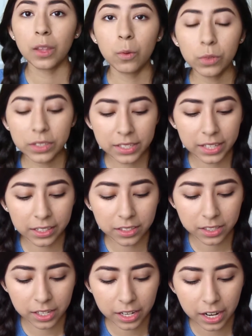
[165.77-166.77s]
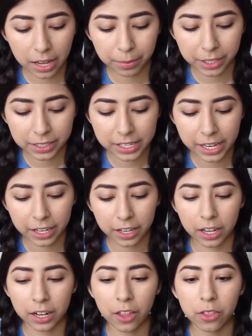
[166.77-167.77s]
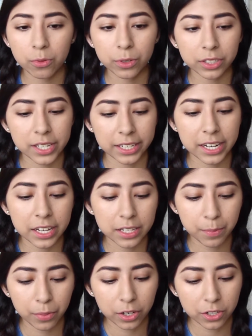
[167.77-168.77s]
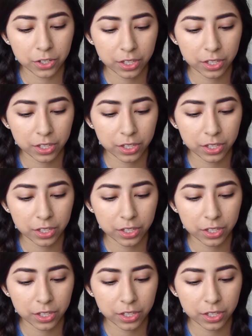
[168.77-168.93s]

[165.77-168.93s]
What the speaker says: Once that's done, I'm gonna take another Real Techniques brush.